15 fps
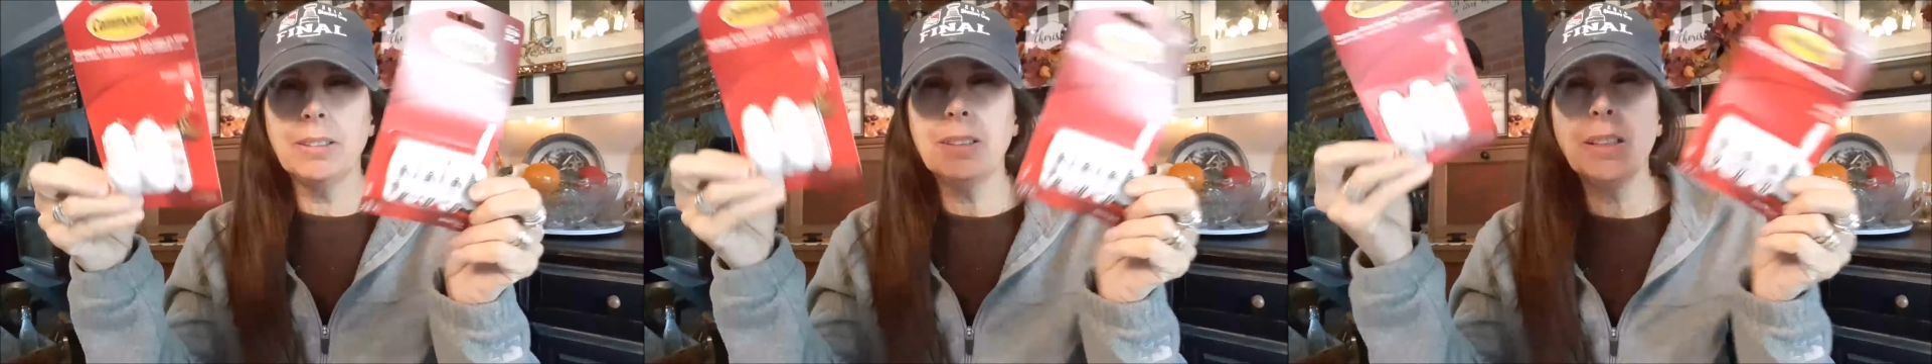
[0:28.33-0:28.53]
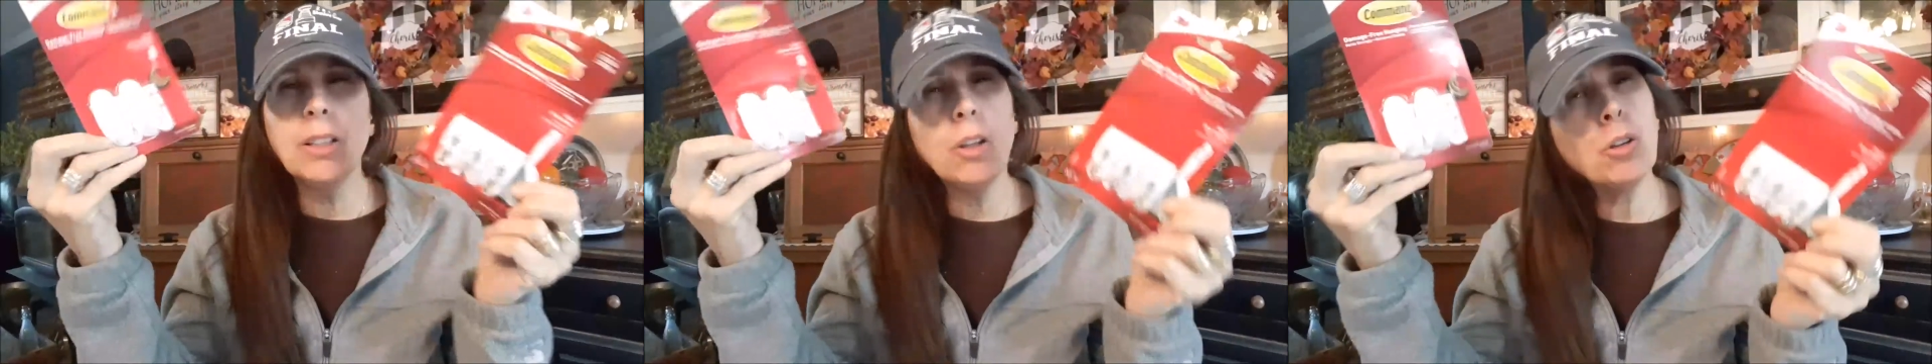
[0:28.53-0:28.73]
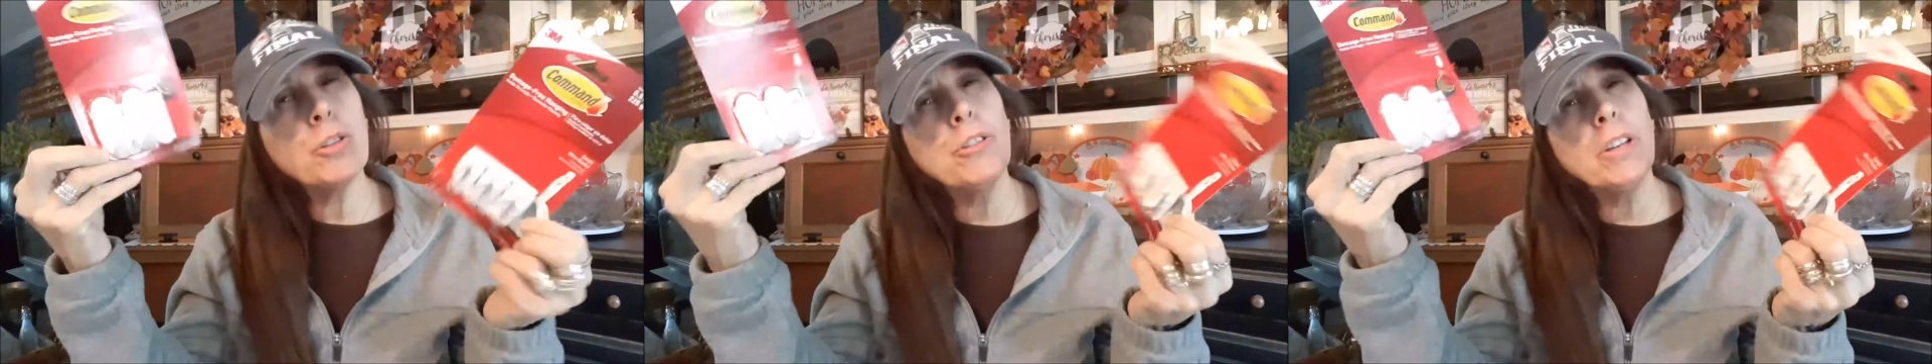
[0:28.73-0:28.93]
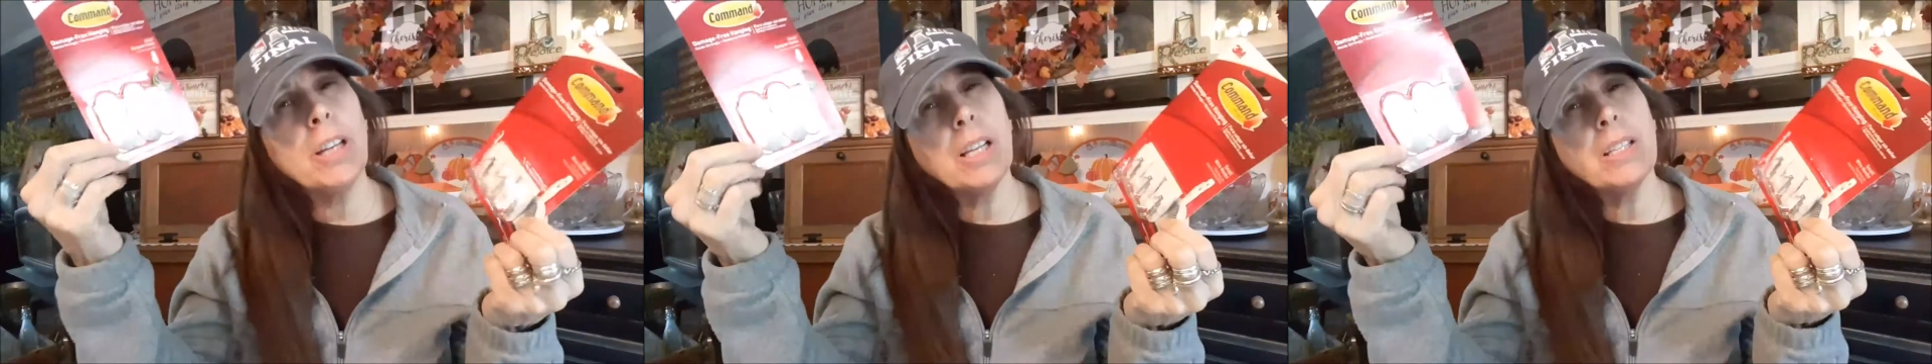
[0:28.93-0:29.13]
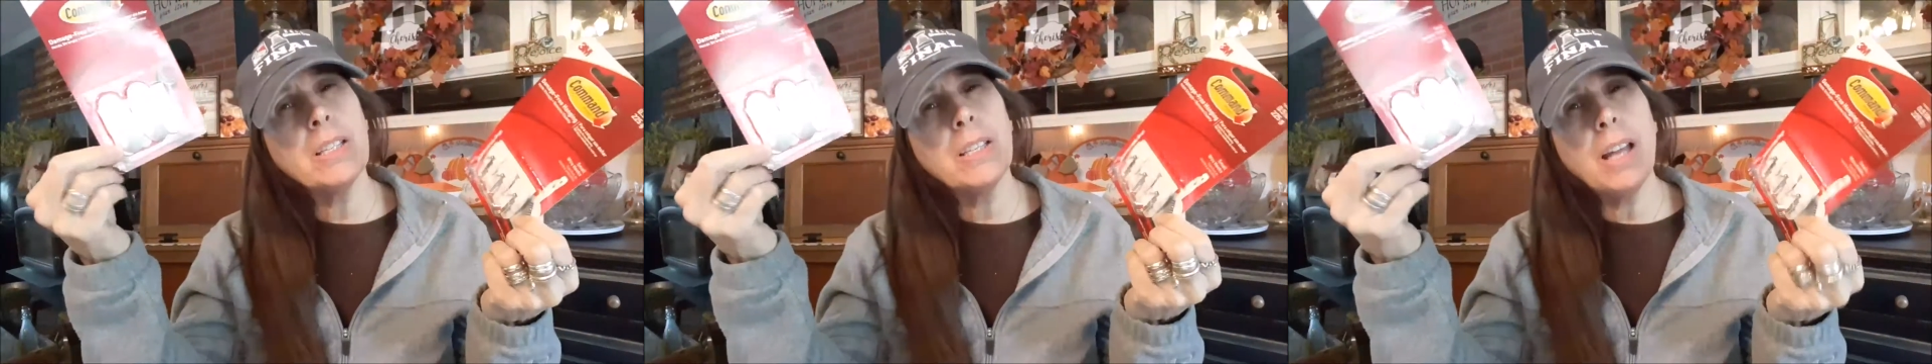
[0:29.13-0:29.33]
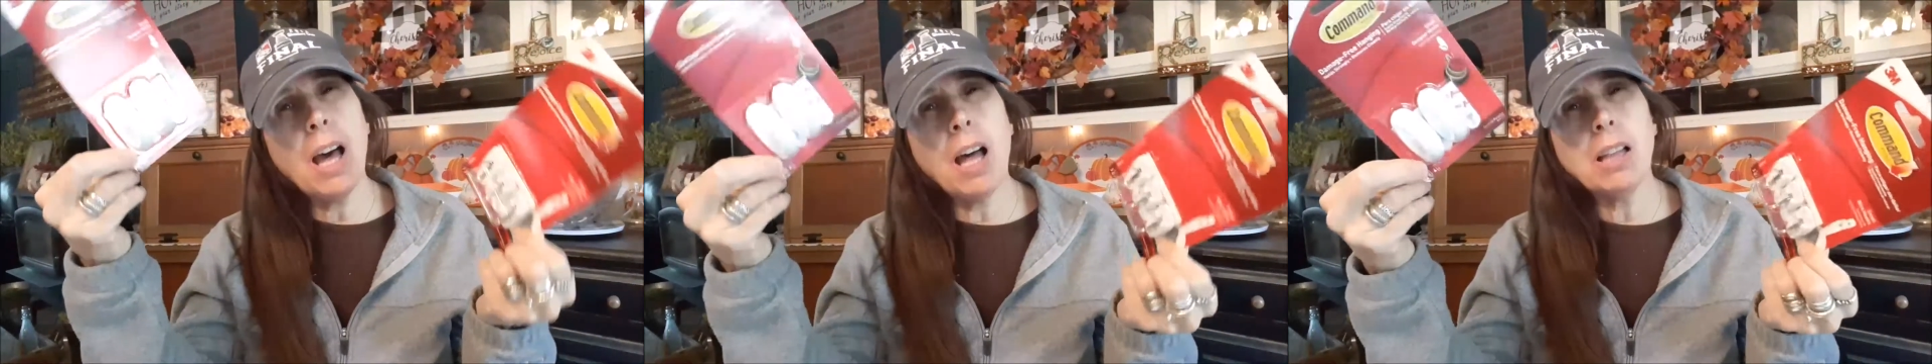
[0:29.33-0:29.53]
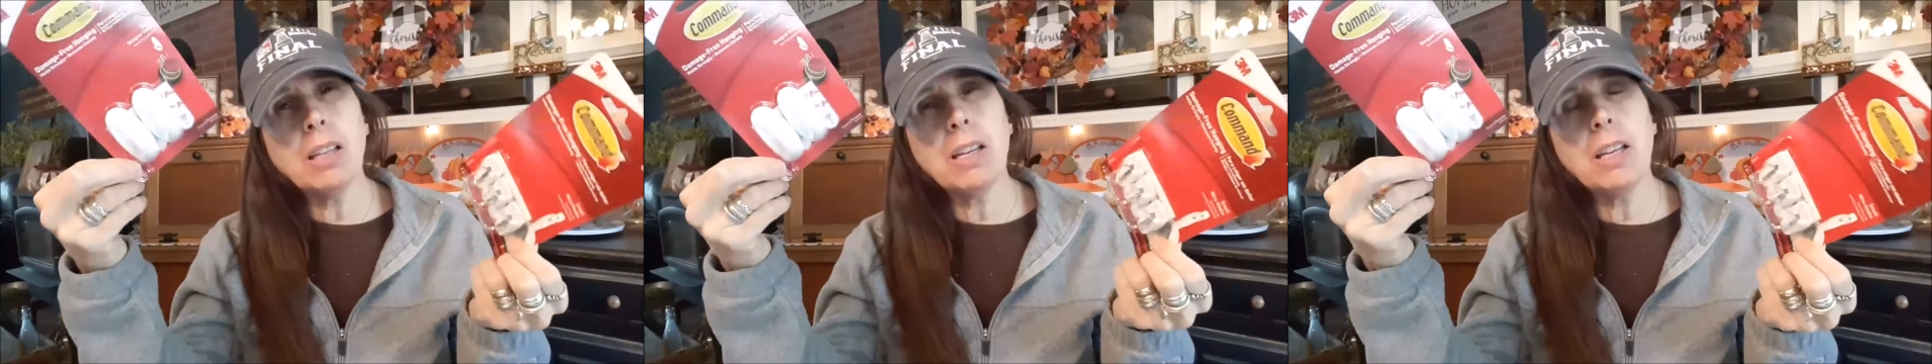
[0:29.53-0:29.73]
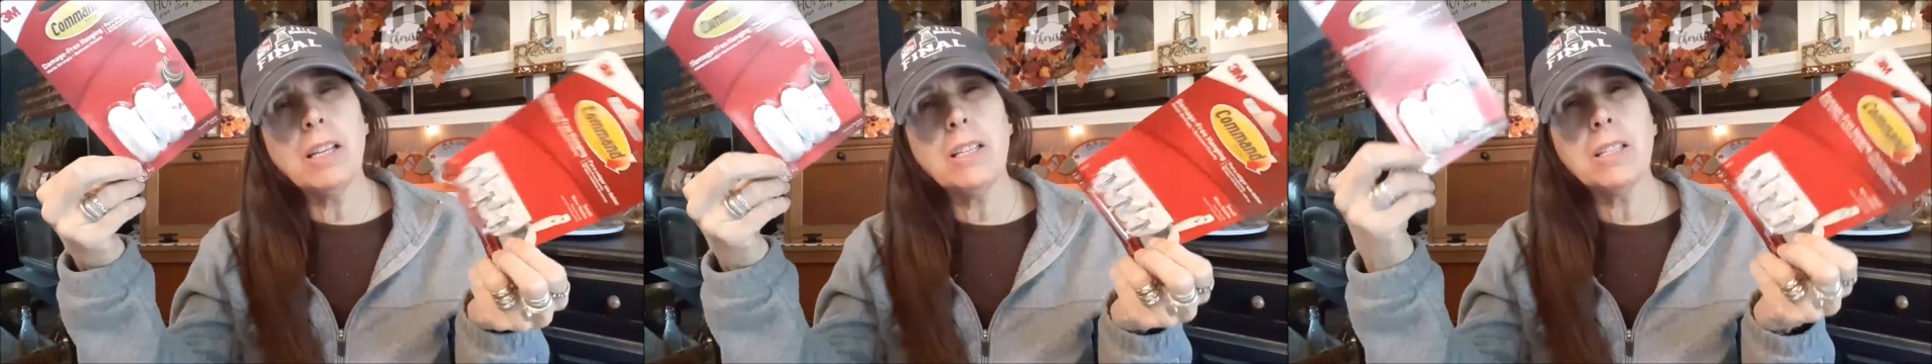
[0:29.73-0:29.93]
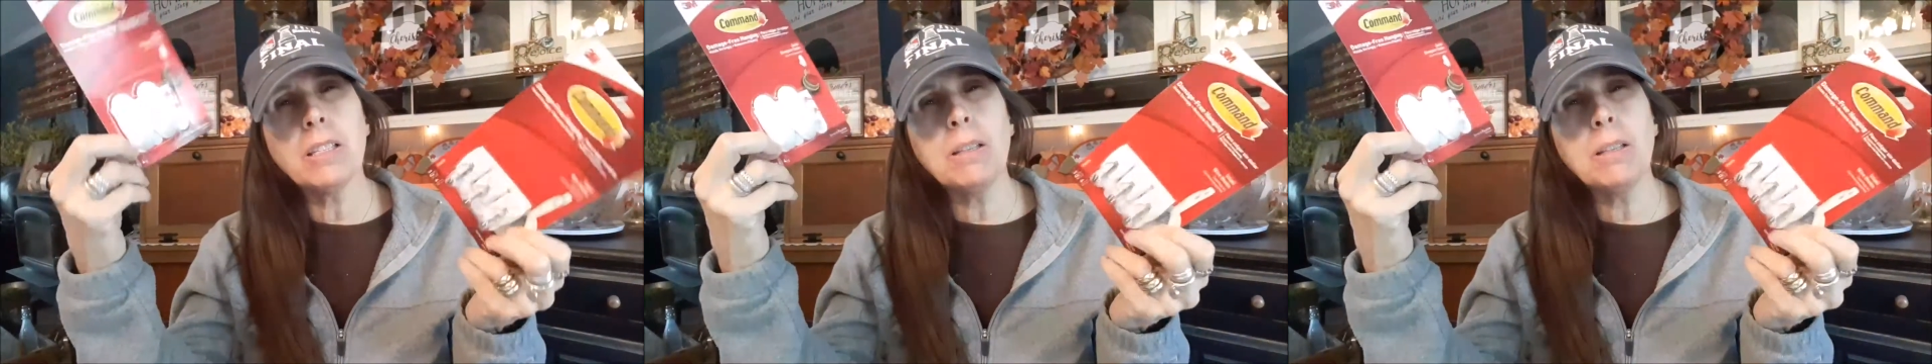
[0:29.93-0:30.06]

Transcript: The closer it gets to the holidays,